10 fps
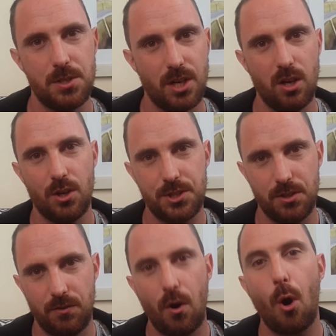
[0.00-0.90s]
There was a
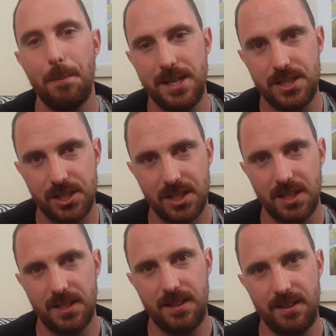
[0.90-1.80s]
lot of
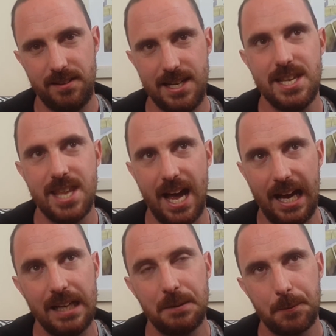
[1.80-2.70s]
homage in
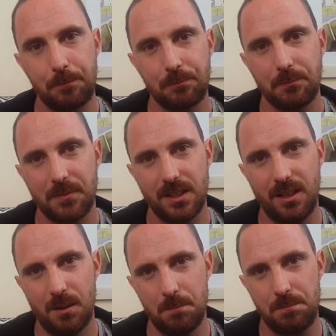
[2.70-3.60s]
there
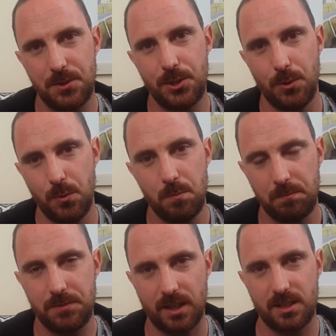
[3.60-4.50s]

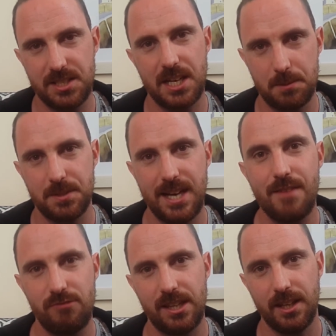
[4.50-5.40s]
to Douglas Adams
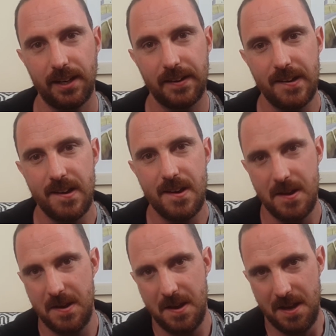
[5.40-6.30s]
and everything.
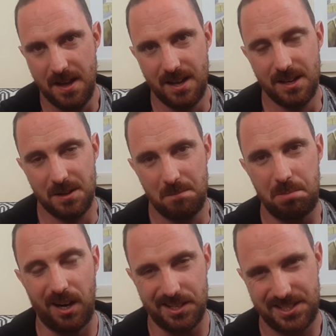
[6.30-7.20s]

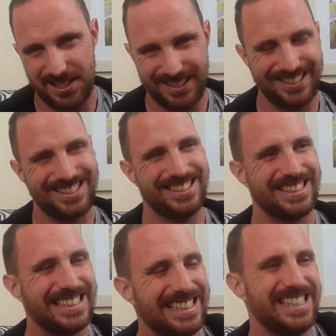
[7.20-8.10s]
But
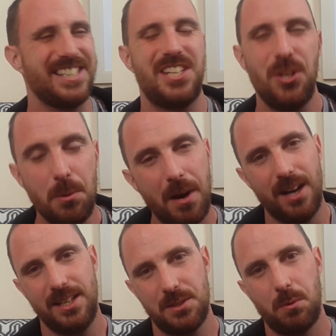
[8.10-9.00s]
the
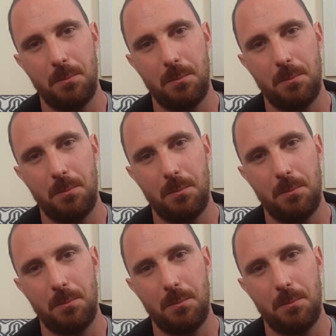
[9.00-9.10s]
humour